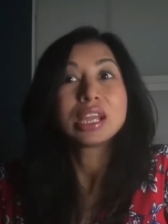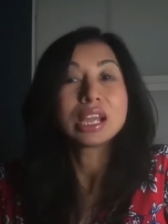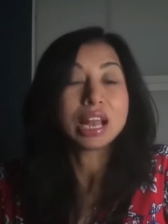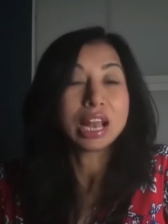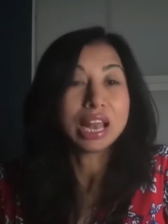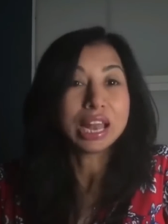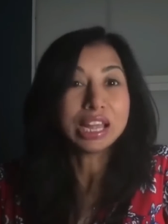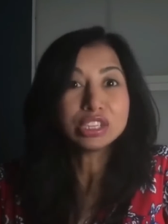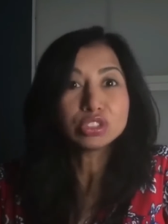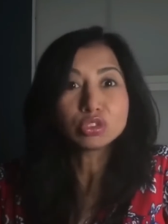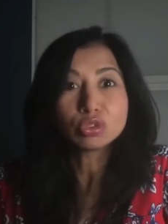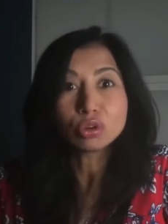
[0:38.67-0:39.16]

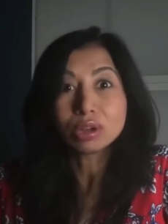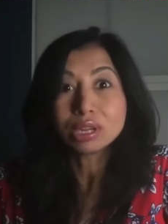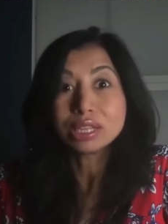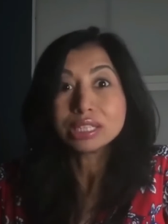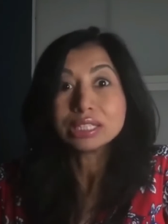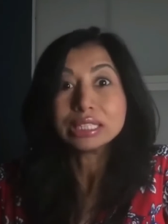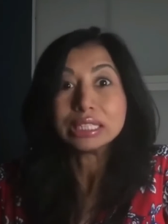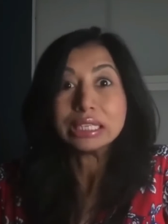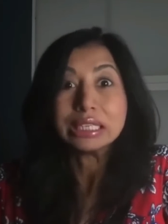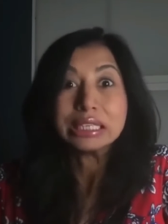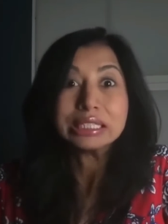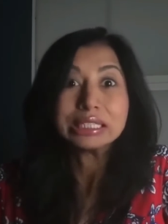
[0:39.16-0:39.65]
Cholesterol
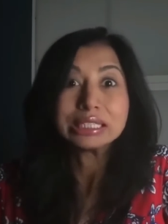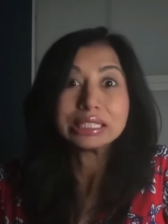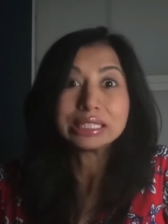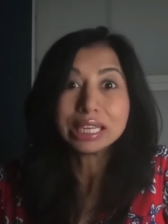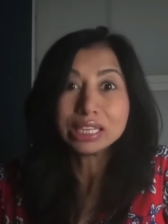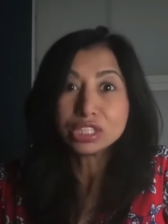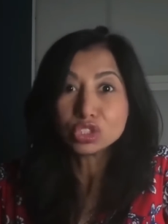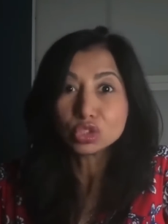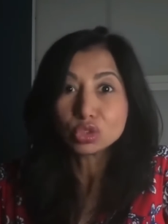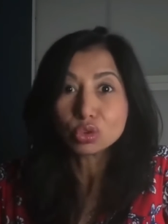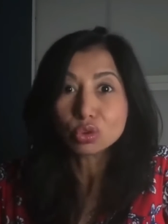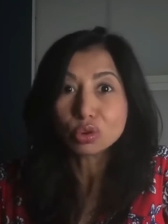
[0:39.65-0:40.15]
is an
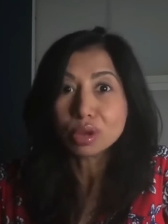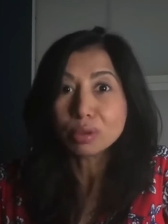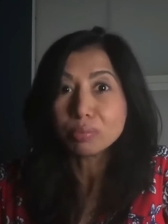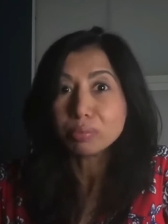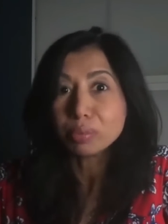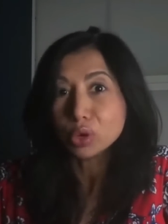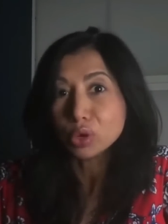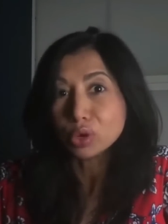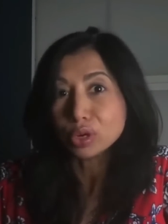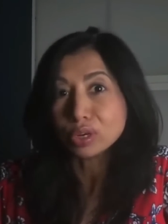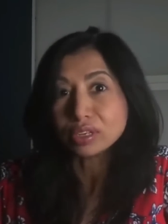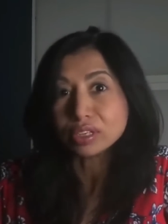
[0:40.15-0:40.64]
essential
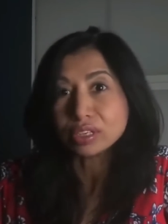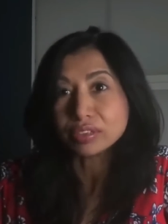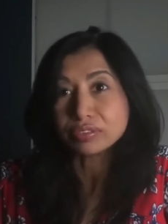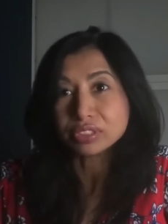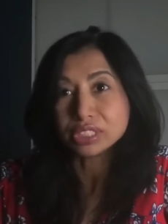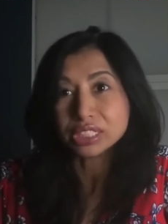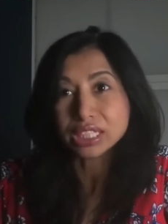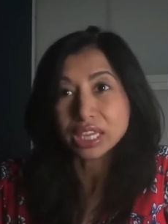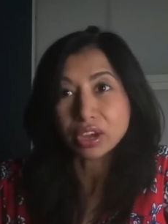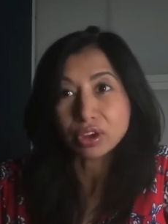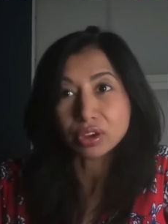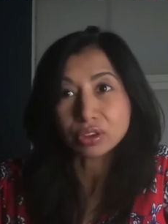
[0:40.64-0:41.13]
component
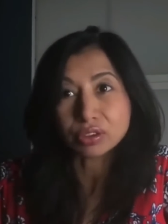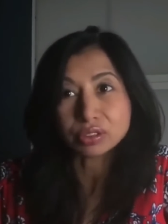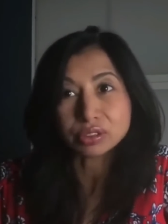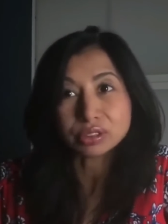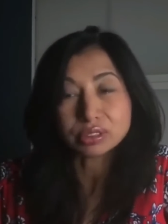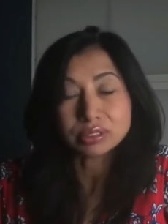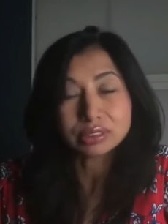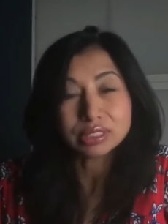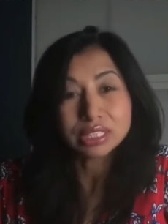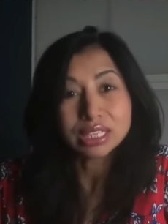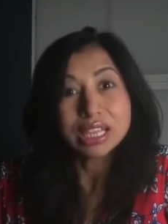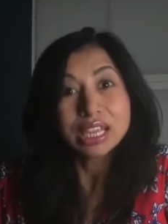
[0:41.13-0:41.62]
of
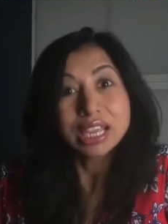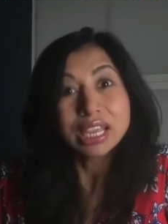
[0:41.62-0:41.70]
cells.